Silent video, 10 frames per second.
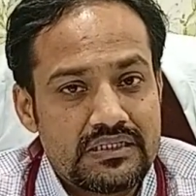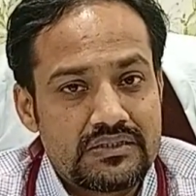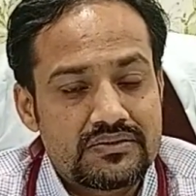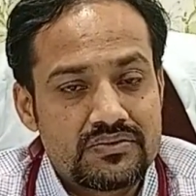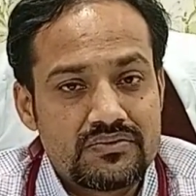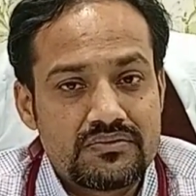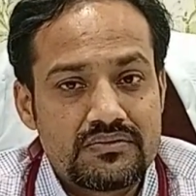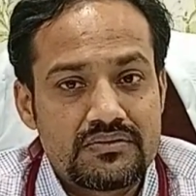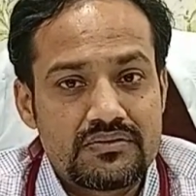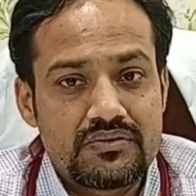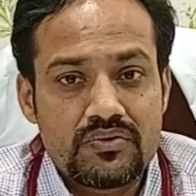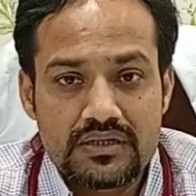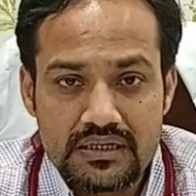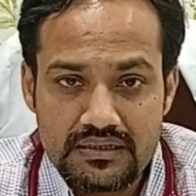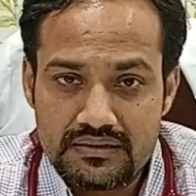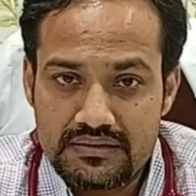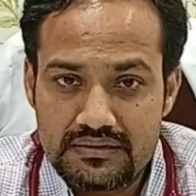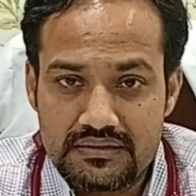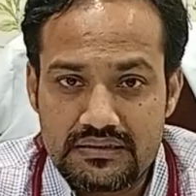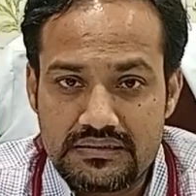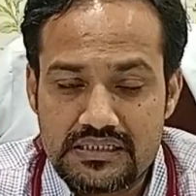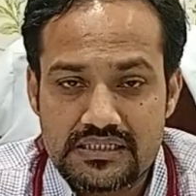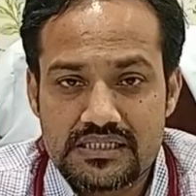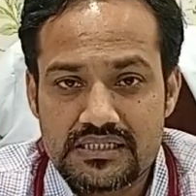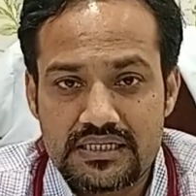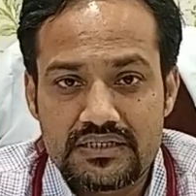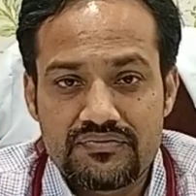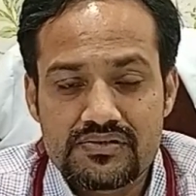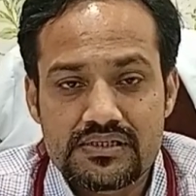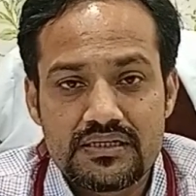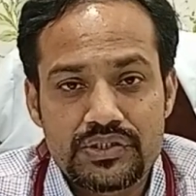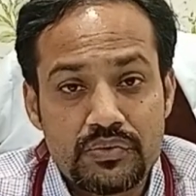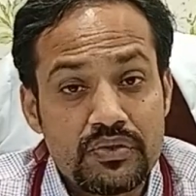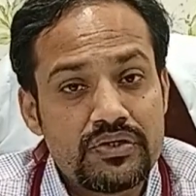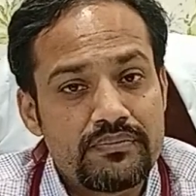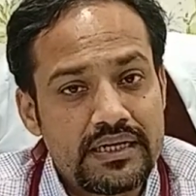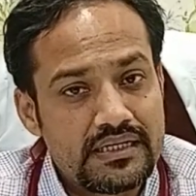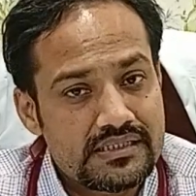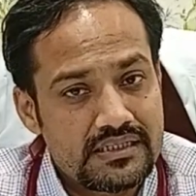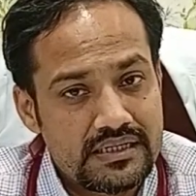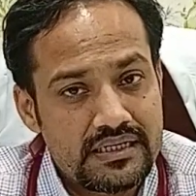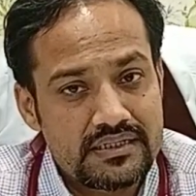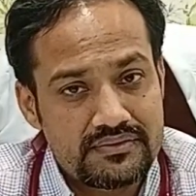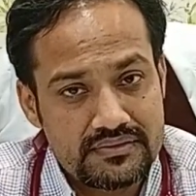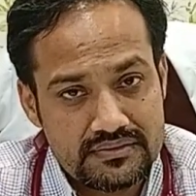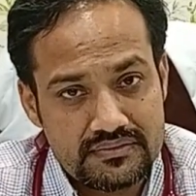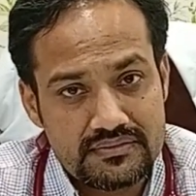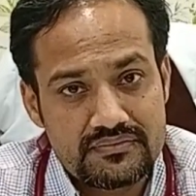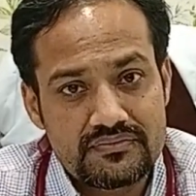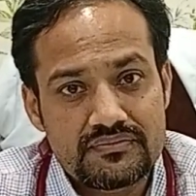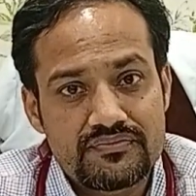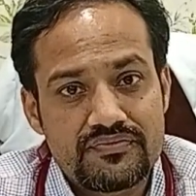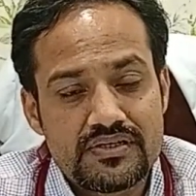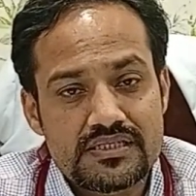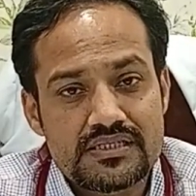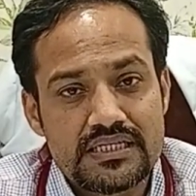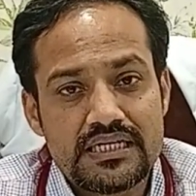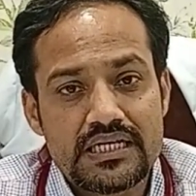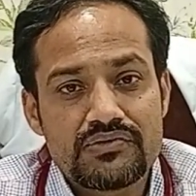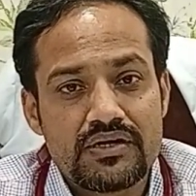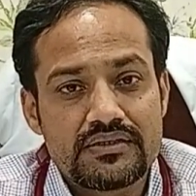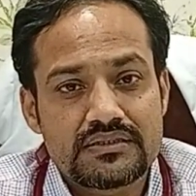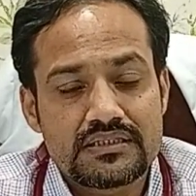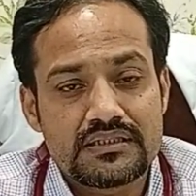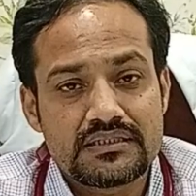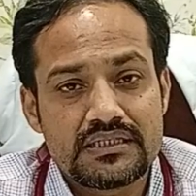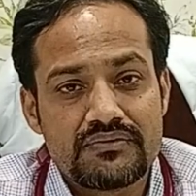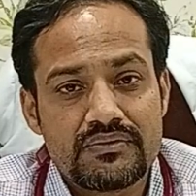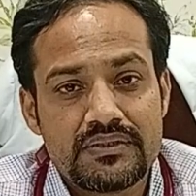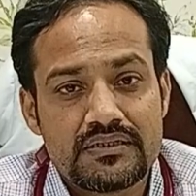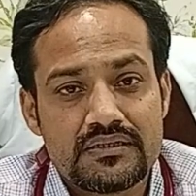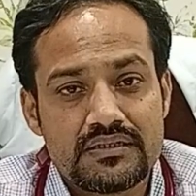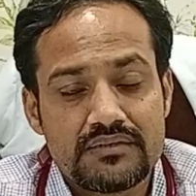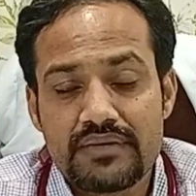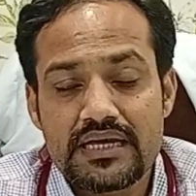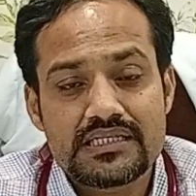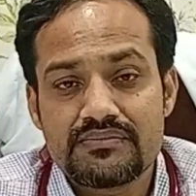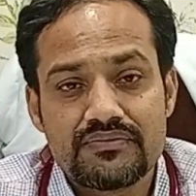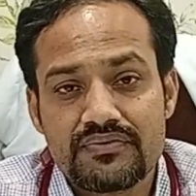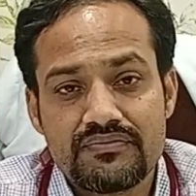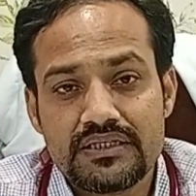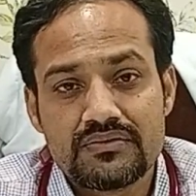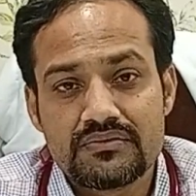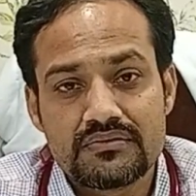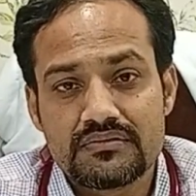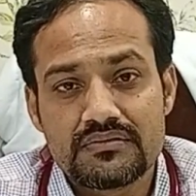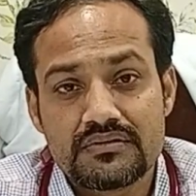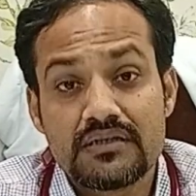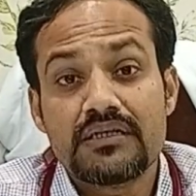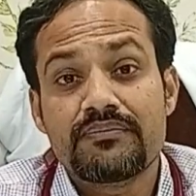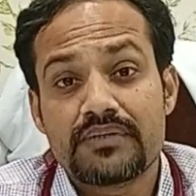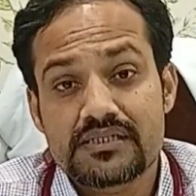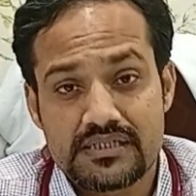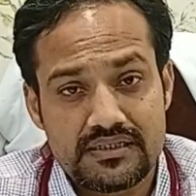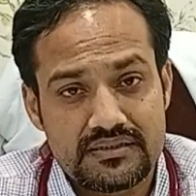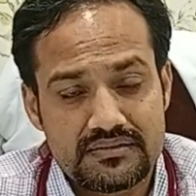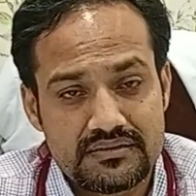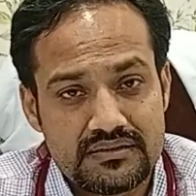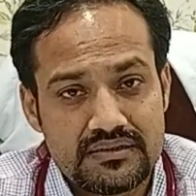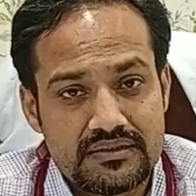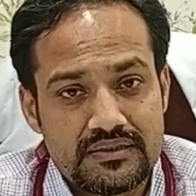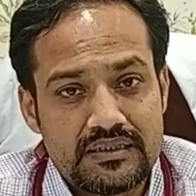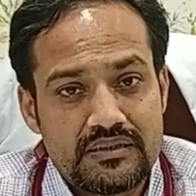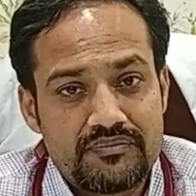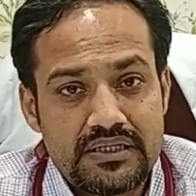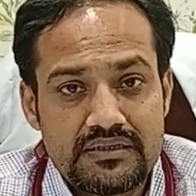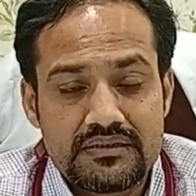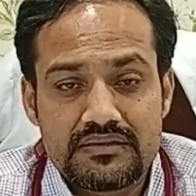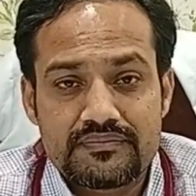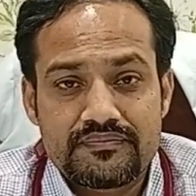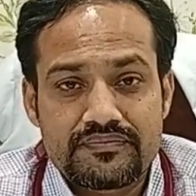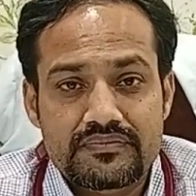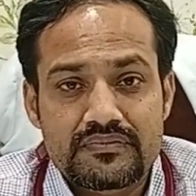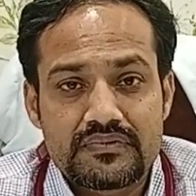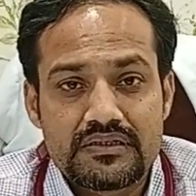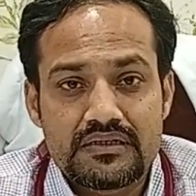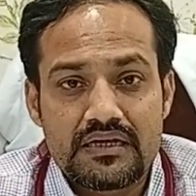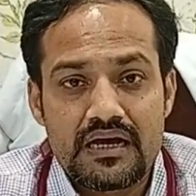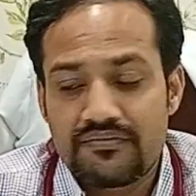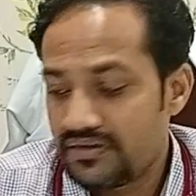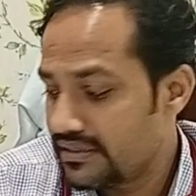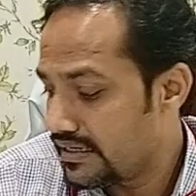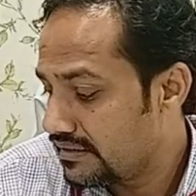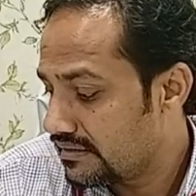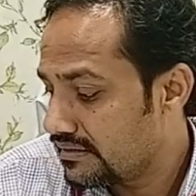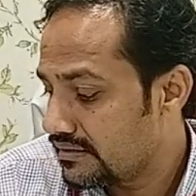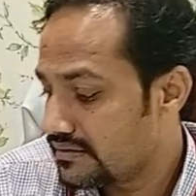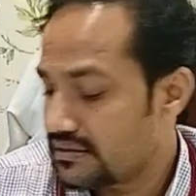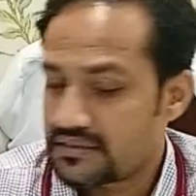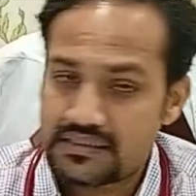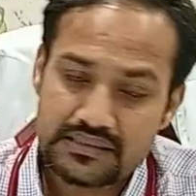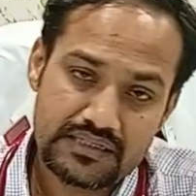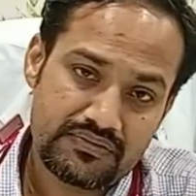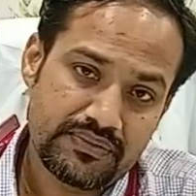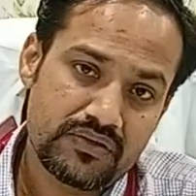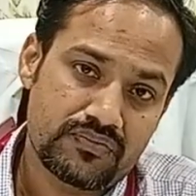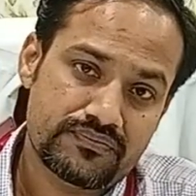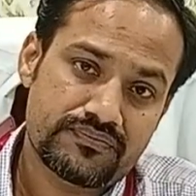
So total success rate, if you see a cumulative pregnancy rate in the first 3 IUIs, success rate will be 30, maximum 15 to 30%. But after that, success rate will be low.